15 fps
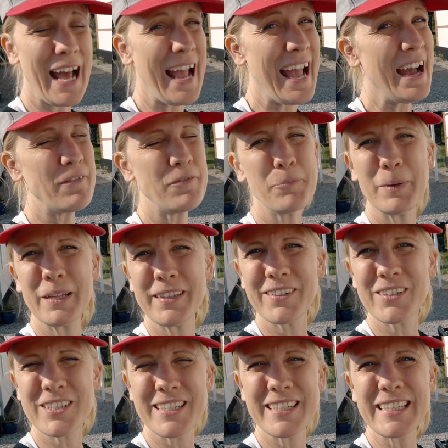I haven't been
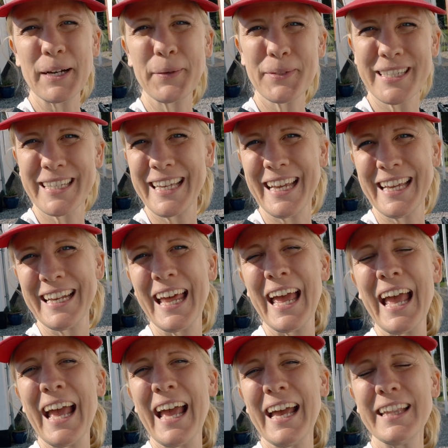there since I was a kid,
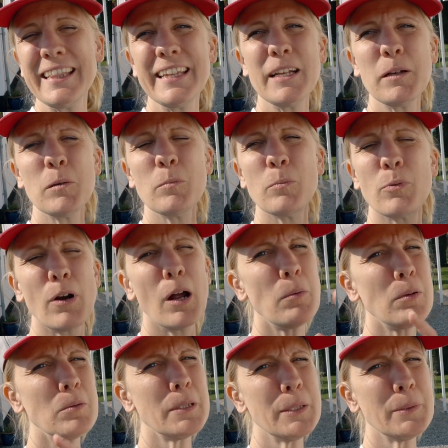and then
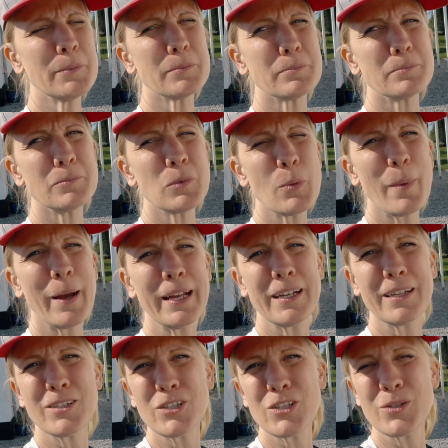probably we might
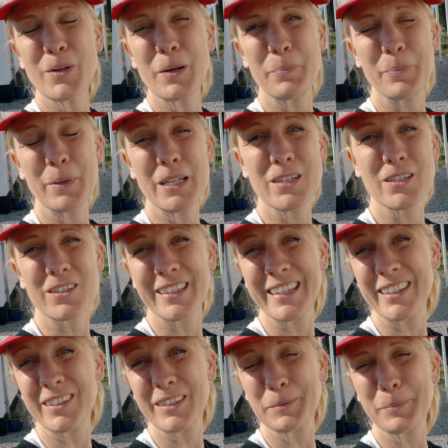go to a beach
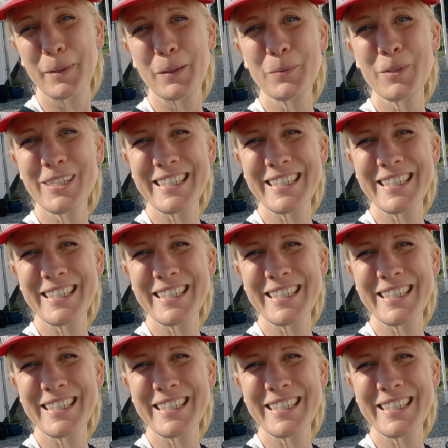later, but we'll